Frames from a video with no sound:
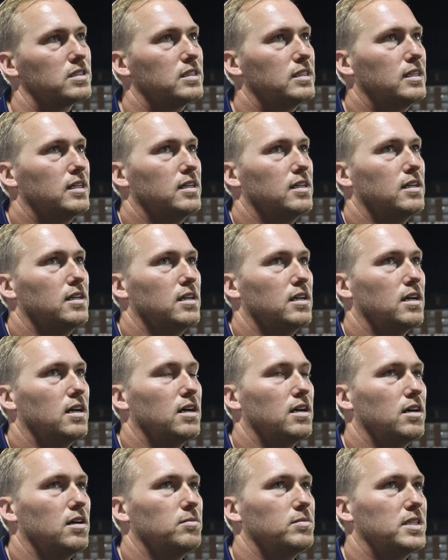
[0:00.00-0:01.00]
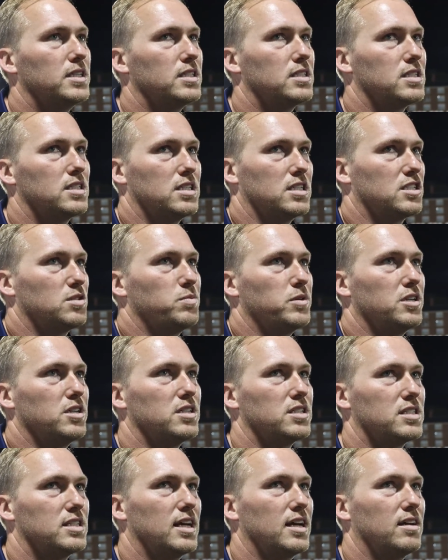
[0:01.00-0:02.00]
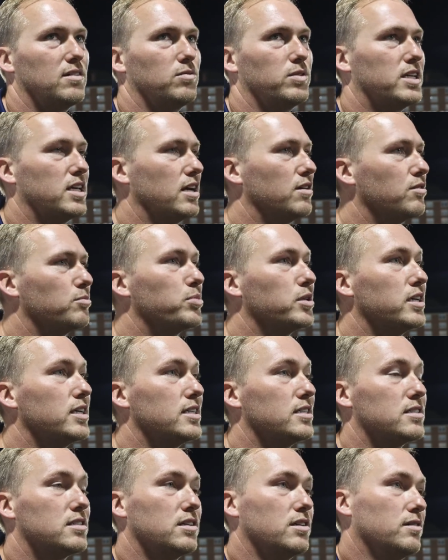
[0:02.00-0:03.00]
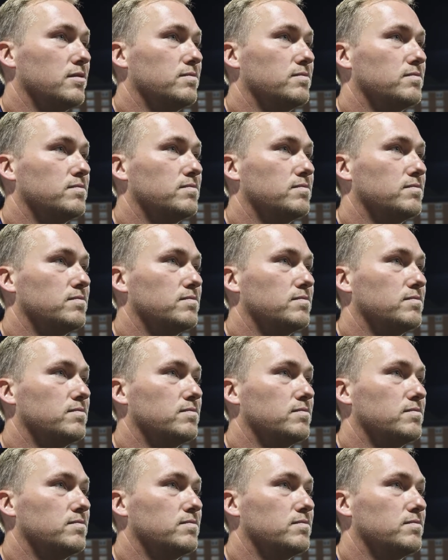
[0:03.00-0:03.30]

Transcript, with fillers: Mm-hmm. Um, and it's an experience that we can't replace. So.